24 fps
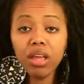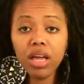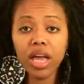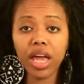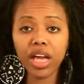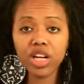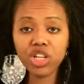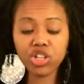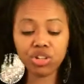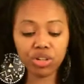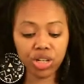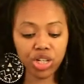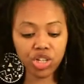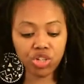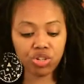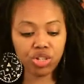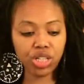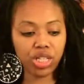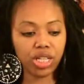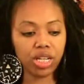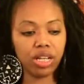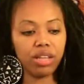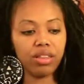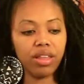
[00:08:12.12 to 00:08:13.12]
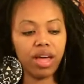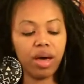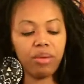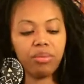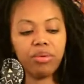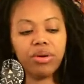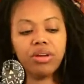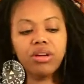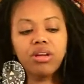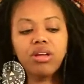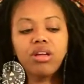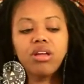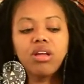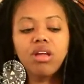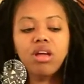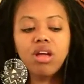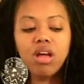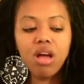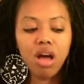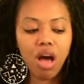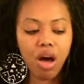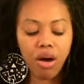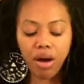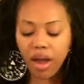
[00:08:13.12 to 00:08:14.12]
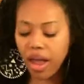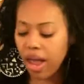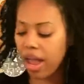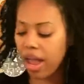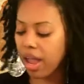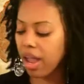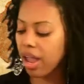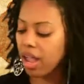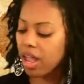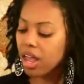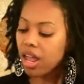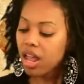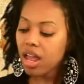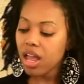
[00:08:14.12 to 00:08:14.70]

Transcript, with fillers: in case you're interested in that one. Okay,